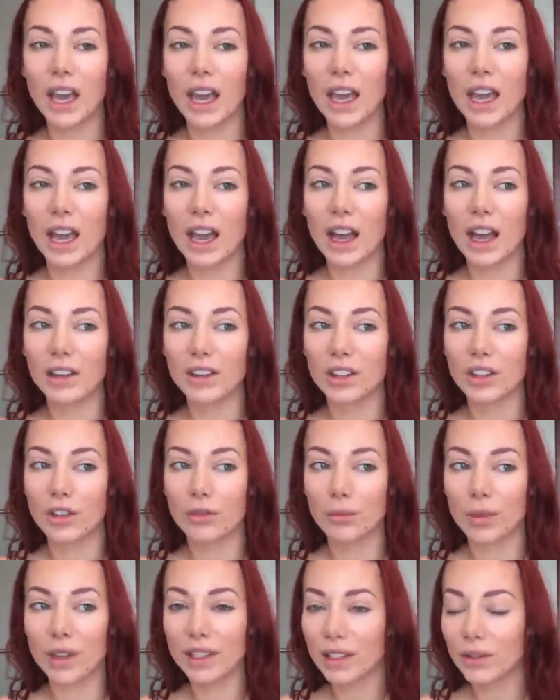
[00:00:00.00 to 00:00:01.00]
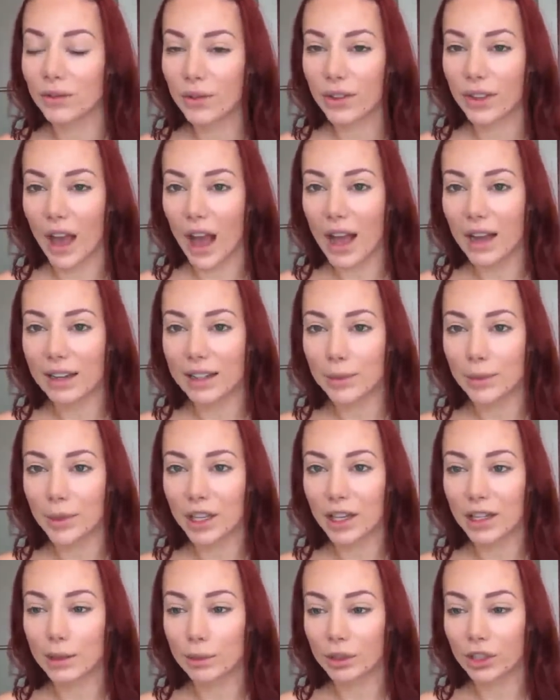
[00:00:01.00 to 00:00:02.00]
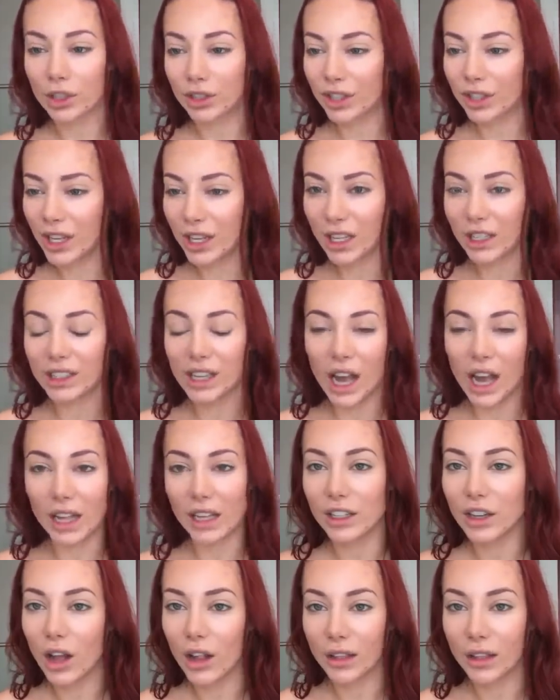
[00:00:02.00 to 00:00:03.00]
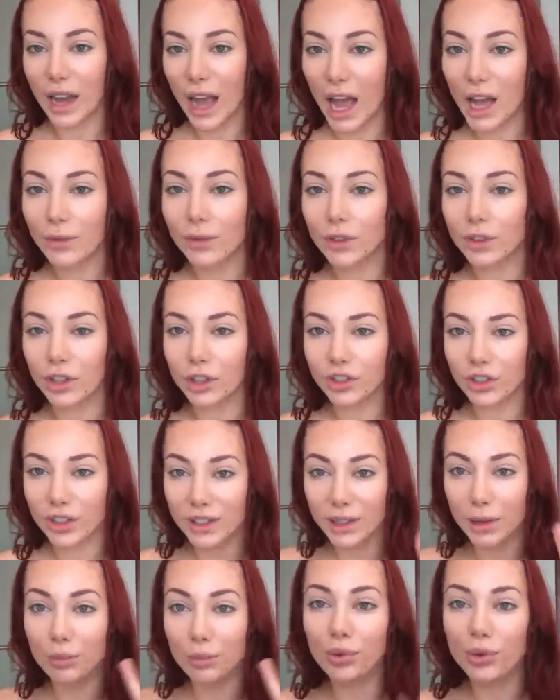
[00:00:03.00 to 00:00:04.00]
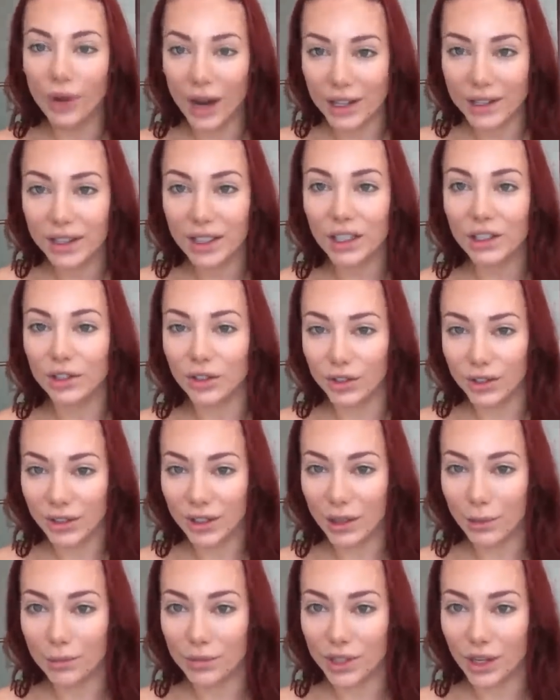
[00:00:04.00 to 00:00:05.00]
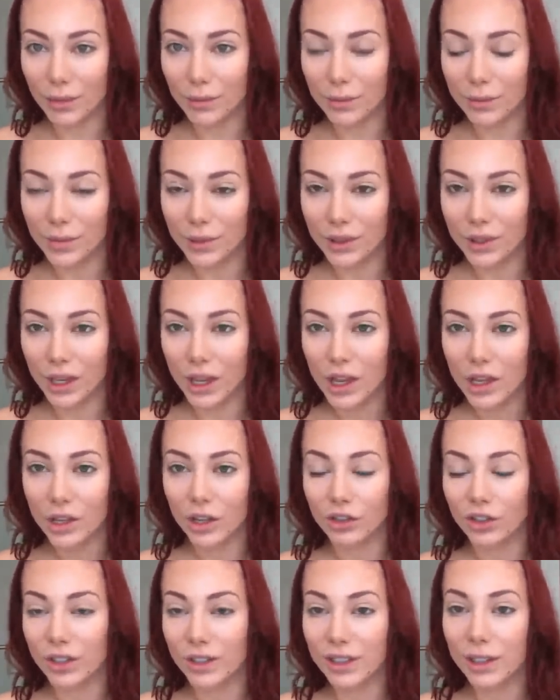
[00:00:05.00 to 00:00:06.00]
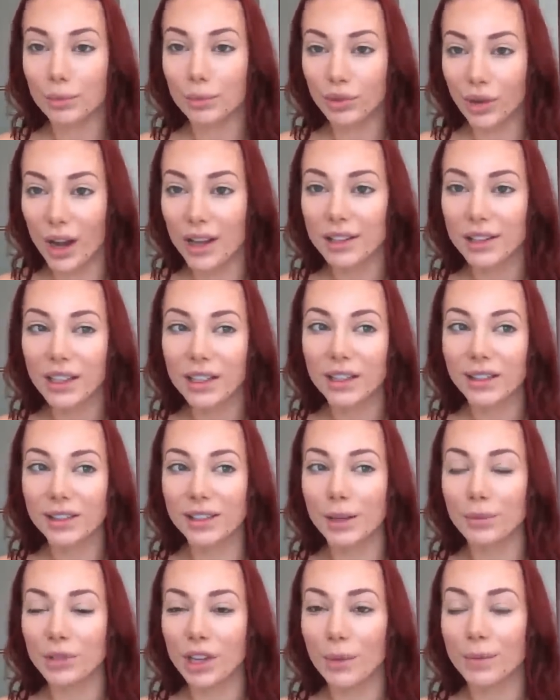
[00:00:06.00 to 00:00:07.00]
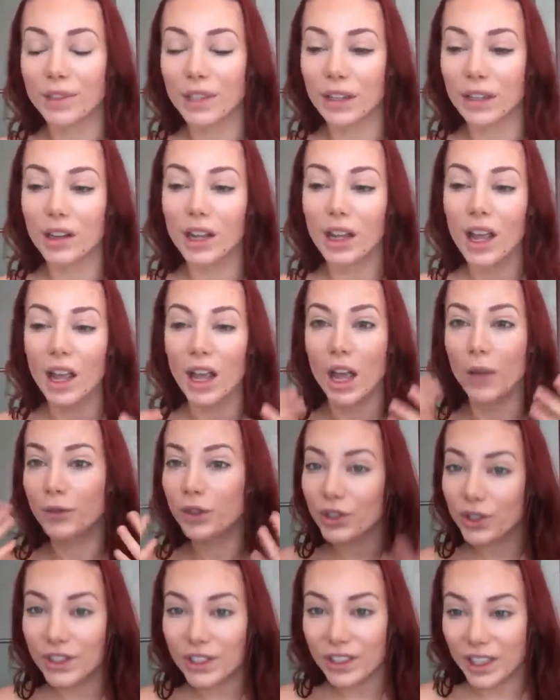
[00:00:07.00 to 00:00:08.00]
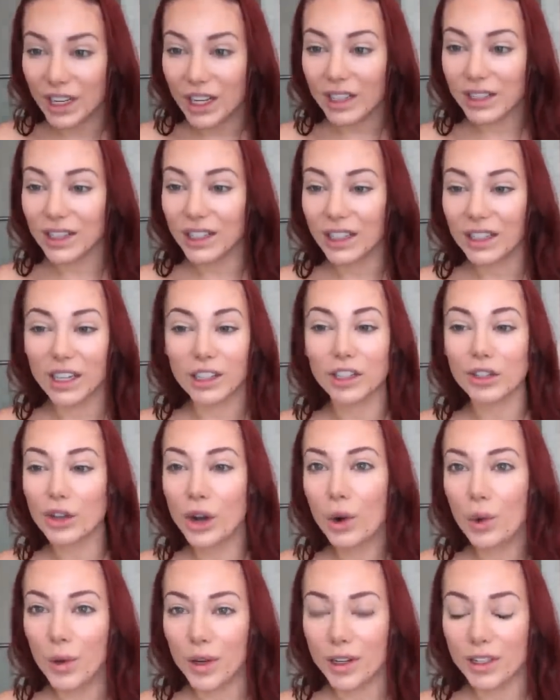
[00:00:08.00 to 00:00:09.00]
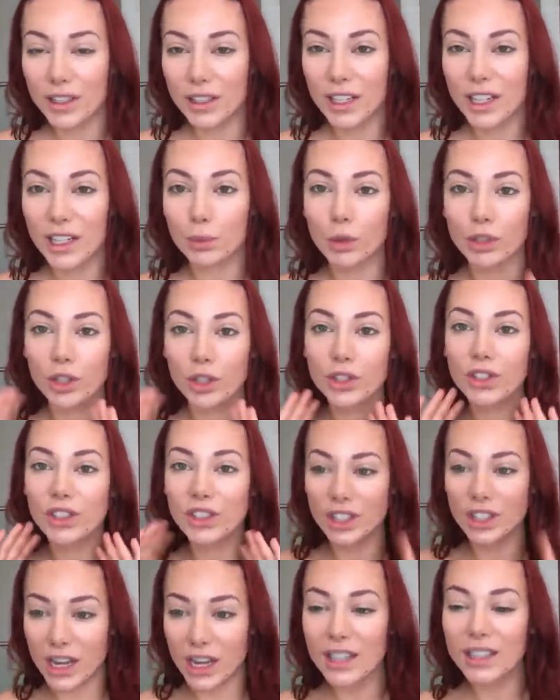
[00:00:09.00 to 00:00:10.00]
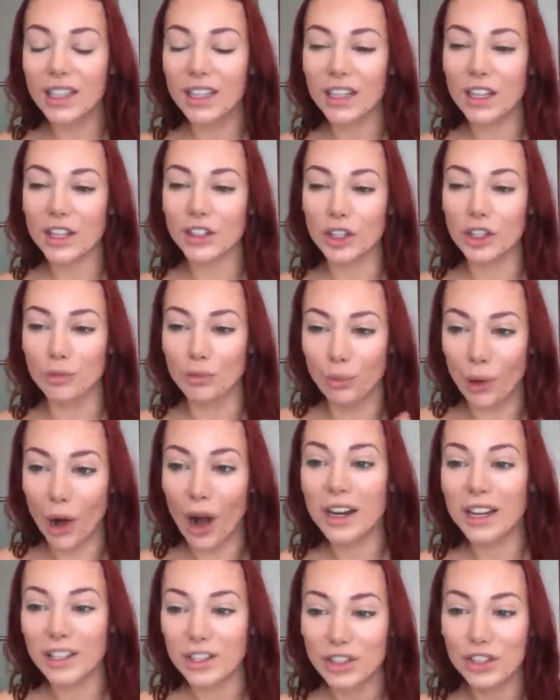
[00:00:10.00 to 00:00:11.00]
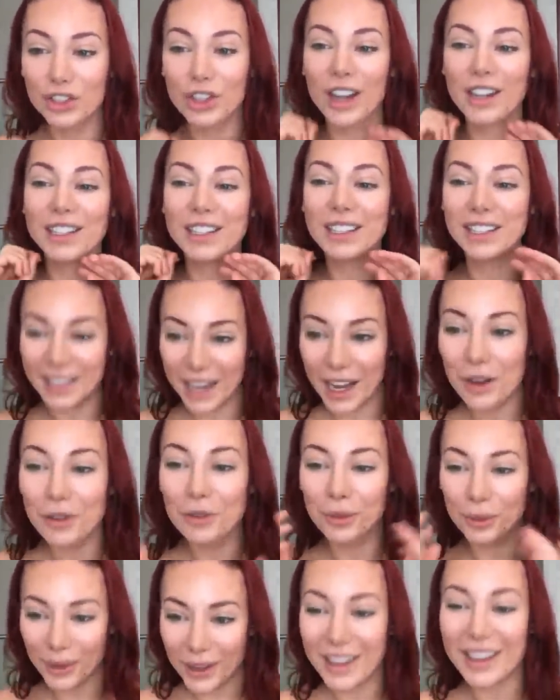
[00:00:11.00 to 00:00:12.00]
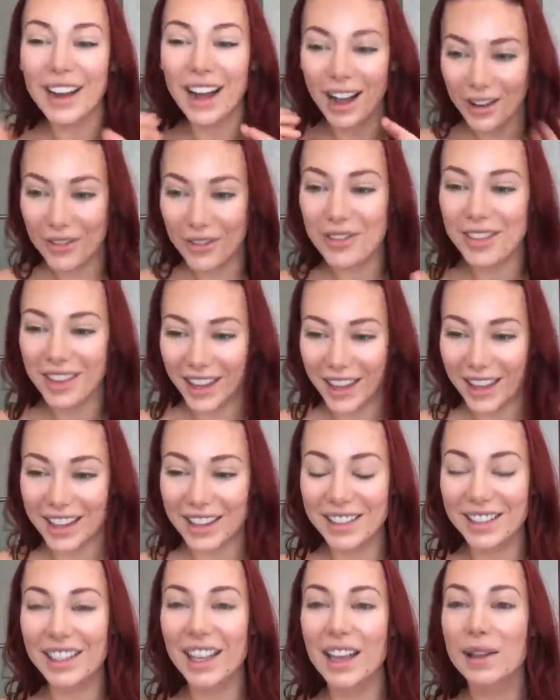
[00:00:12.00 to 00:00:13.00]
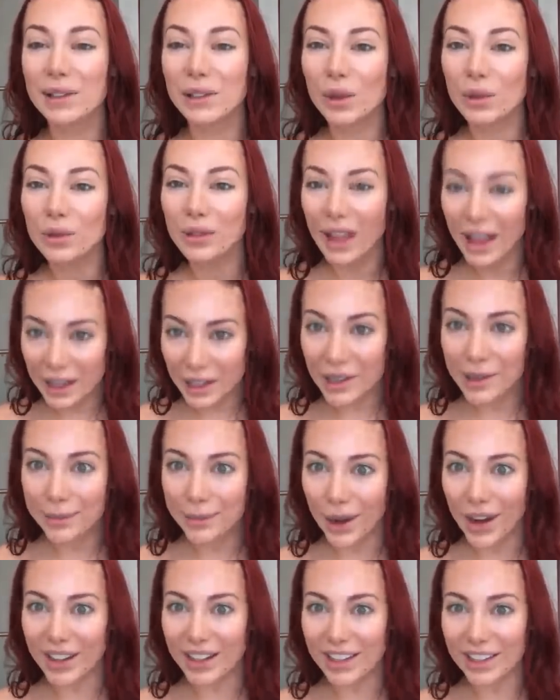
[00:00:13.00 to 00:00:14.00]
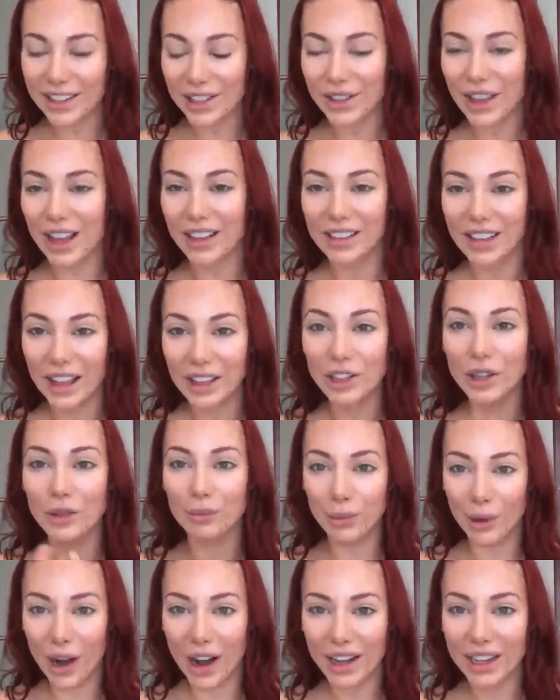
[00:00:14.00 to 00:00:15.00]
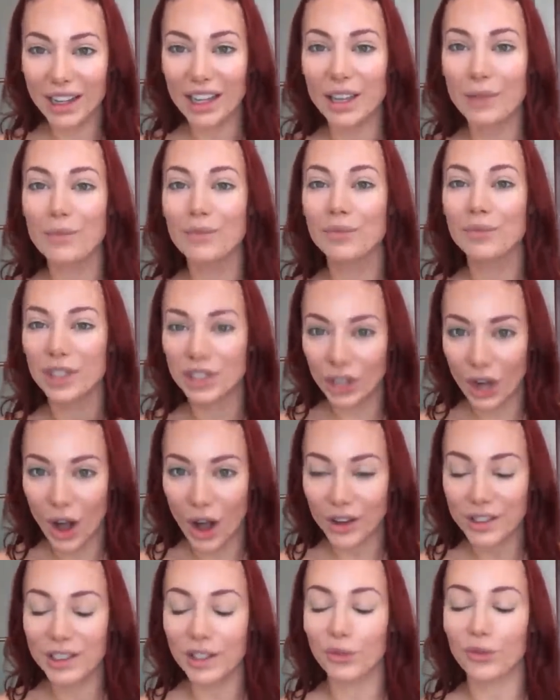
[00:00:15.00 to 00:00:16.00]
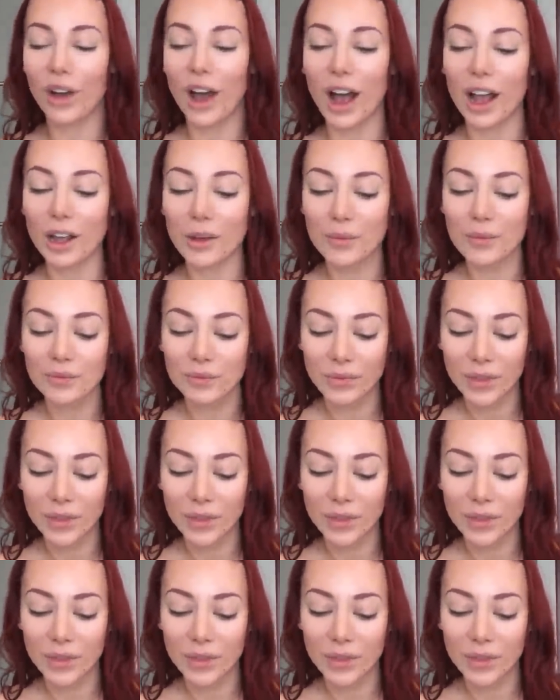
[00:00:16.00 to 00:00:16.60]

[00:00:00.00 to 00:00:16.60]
And the reason for that is because when you're taking Tylenol and Advil, you're just suppressing your symptoms. You're just suppressing the symptoms. And if you're sneezing and you don't want to sneeze, well, you're sneezing because your body is trying to get rid of things. So let your body do that. Let your body detoxify.